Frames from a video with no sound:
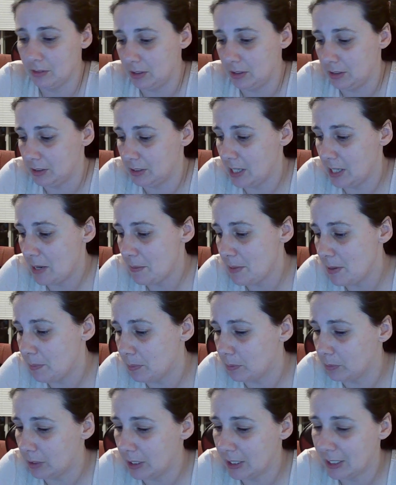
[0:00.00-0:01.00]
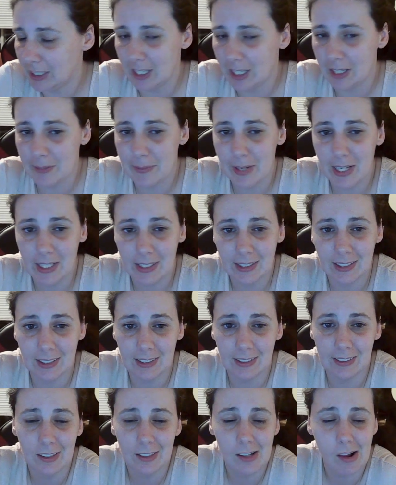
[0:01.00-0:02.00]
And some people running out of
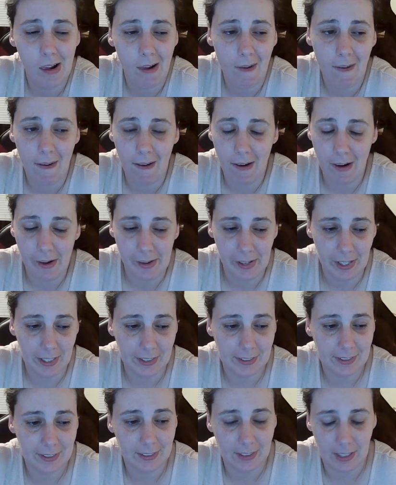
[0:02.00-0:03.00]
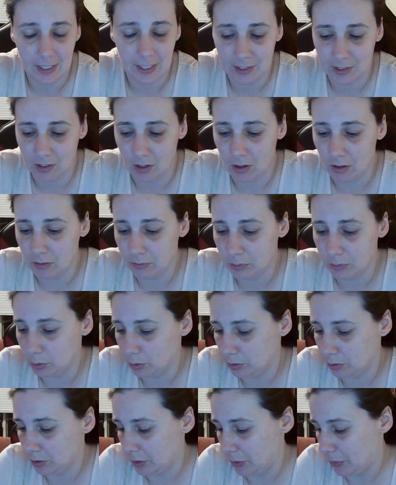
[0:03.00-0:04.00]
medicine. It's awful.
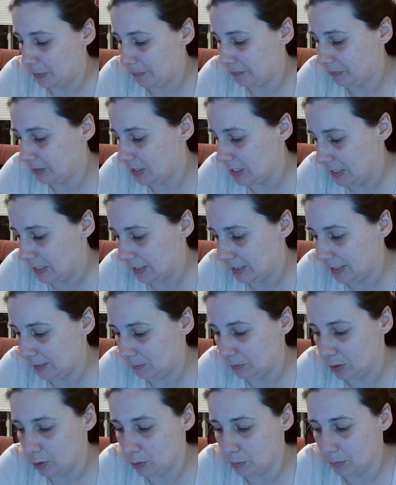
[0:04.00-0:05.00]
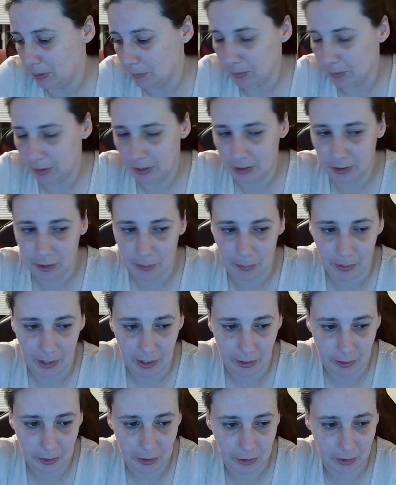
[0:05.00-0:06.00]
So keep those people in your
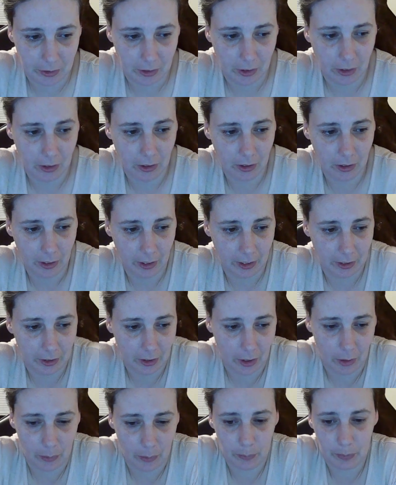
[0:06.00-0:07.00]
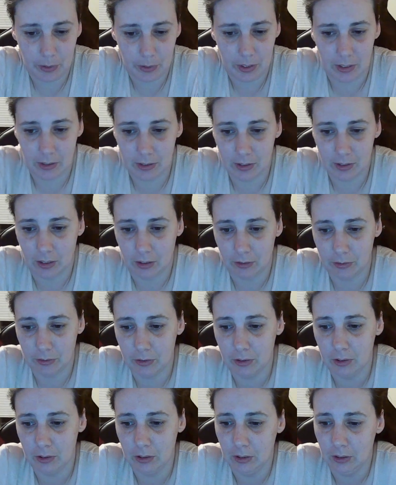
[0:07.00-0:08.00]
prayers and hopes and stuff.
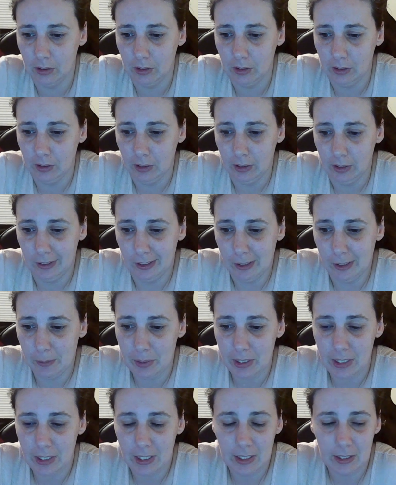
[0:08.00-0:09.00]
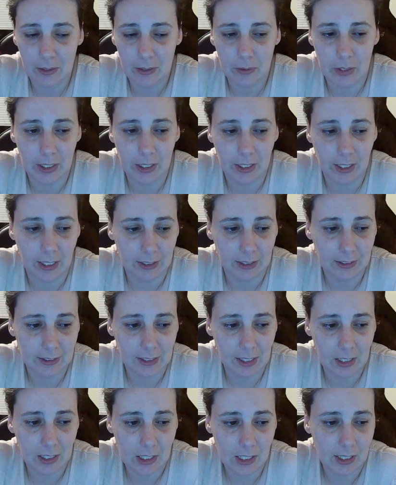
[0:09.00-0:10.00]
But anyway, guys,
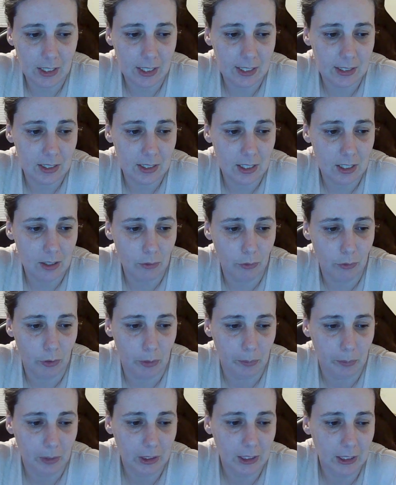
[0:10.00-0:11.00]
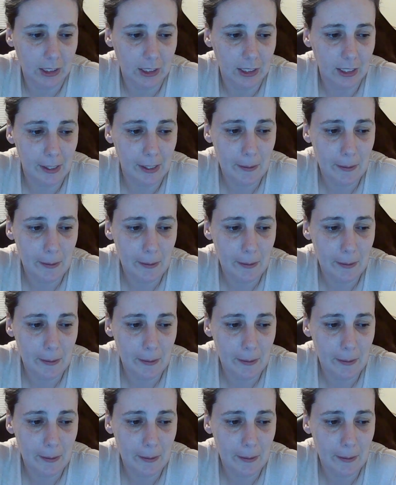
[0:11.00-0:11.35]
I think that's it for me.